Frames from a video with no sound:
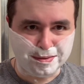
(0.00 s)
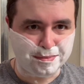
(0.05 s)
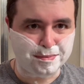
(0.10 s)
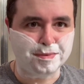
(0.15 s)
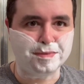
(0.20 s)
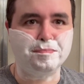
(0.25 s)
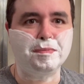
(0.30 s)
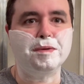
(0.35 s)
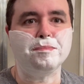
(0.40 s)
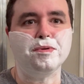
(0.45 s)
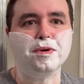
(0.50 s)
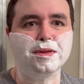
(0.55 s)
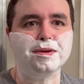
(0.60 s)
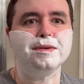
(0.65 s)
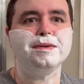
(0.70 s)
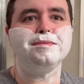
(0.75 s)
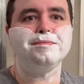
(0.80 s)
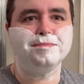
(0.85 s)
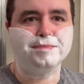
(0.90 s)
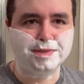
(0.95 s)
with my
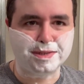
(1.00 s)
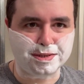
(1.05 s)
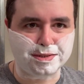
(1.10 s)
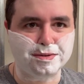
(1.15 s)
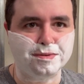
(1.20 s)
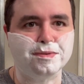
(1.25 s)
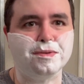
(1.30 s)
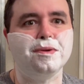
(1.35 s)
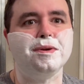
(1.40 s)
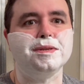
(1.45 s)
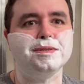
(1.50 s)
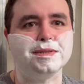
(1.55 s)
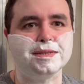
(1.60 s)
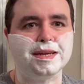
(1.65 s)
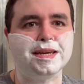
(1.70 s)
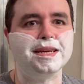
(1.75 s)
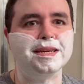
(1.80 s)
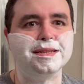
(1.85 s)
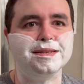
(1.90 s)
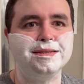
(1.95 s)
brother, sister-in-laws, and
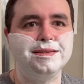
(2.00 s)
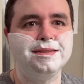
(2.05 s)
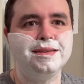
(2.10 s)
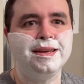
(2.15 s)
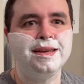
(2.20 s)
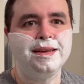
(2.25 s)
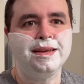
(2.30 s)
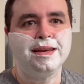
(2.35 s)
kids.